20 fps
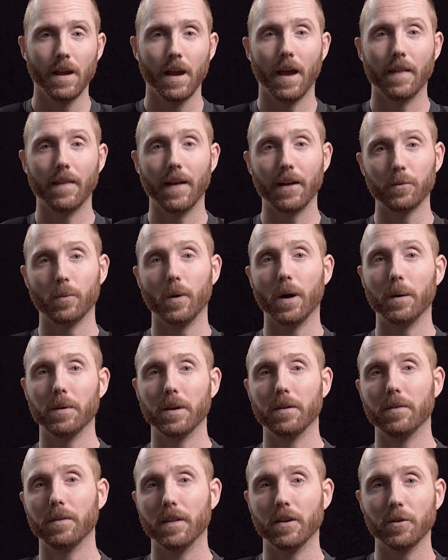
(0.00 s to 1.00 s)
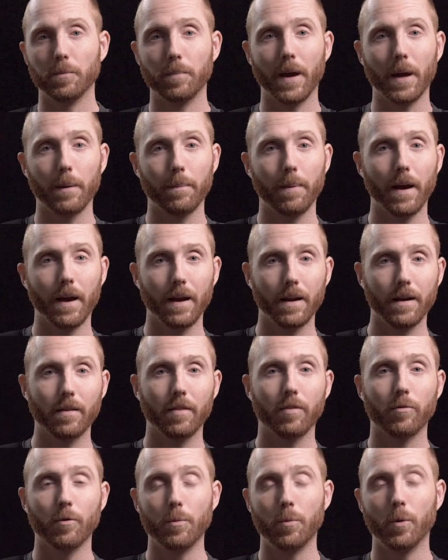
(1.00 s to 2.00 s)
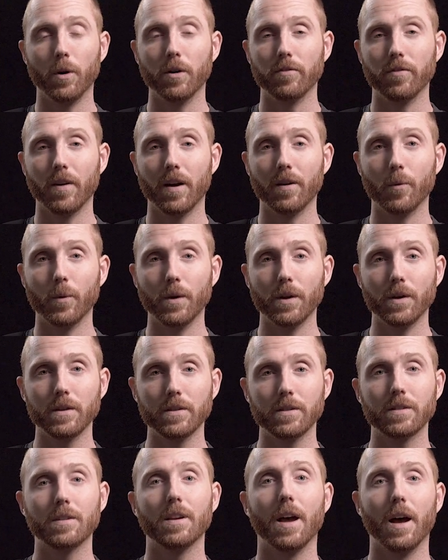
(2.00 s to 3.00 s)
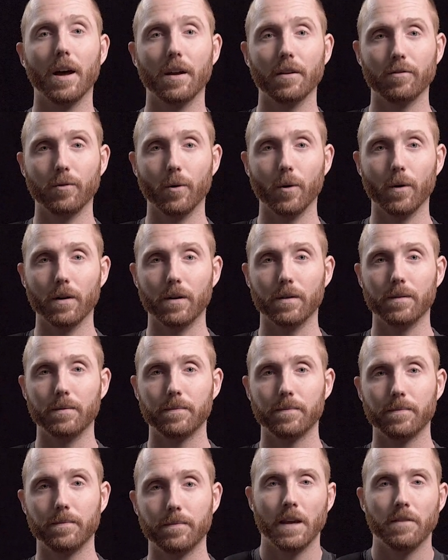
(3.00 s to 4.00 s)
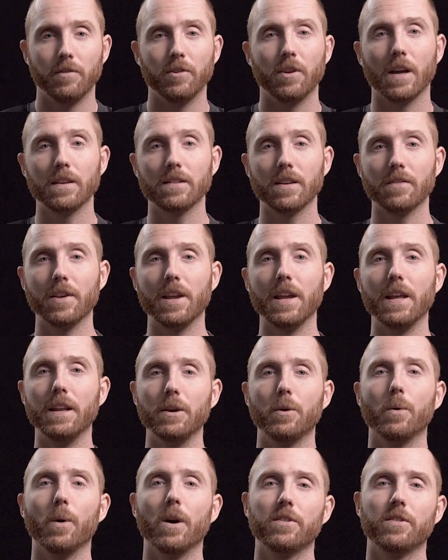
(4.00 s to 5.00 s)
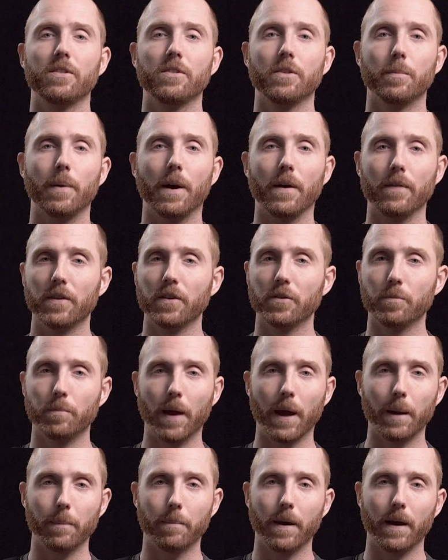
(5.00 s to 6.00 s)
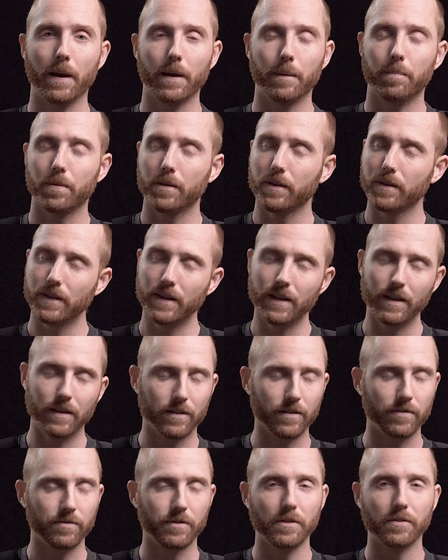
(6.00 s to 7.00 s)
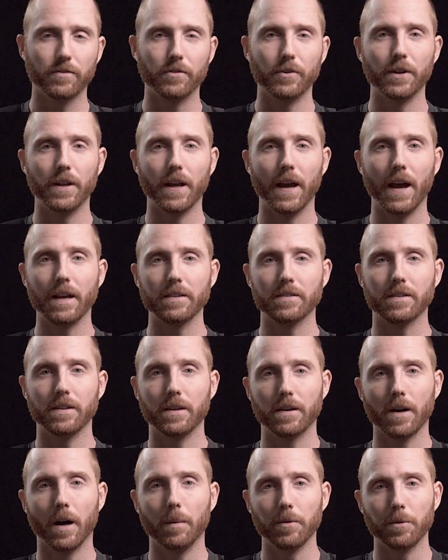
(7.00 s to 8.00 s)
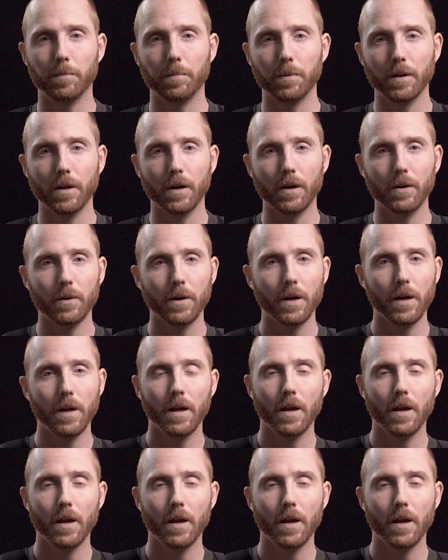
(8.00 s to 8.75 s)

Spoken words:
And that's why I'm giving this backpack 3.5 wheels out of 4. If you guys have any questions about this backpack, please feel free to ask in the comments below.